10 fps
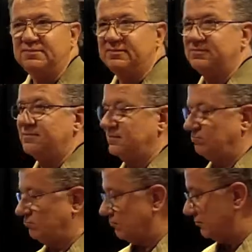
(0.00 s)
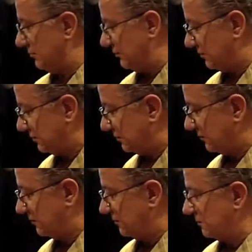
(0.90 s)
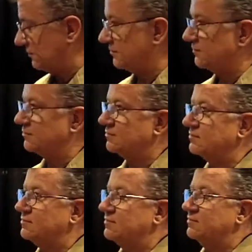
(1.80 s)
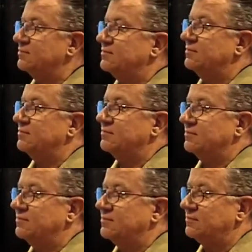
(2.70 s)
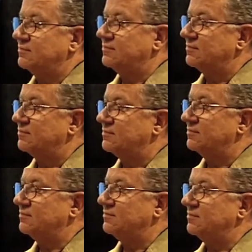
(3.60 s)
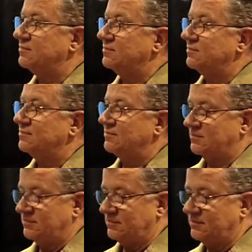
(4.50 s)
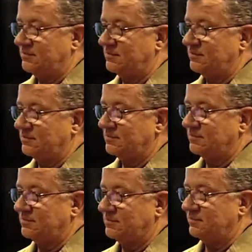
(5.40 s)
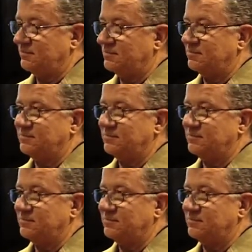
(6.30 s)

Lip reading: No words are spoken by the person on screen.